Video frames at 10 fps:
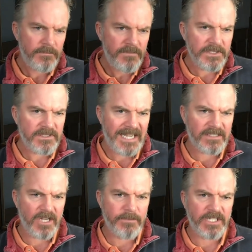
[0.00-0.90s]
Sad
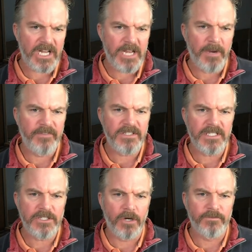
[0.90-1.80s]
times, I know, but I've
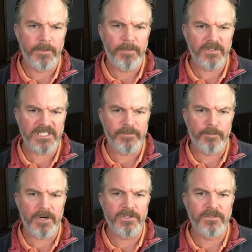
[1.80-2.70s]
instantly gone for the positive
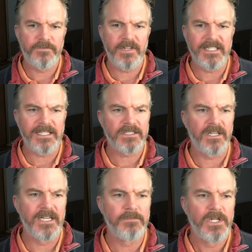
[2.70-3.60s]
approach of filling that
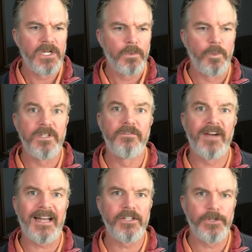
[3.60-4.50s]
time with
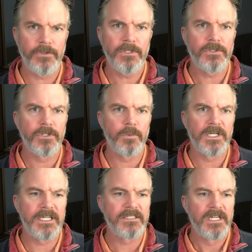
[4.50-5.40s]
value, good
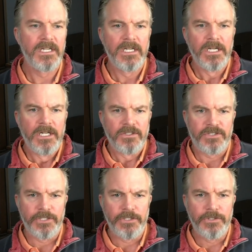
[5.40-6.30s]
word,
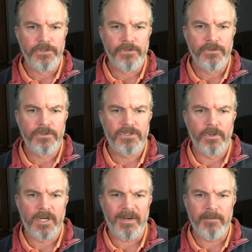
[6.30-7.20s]
to
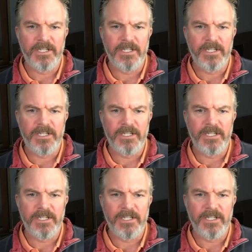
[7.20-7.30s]
talk about in my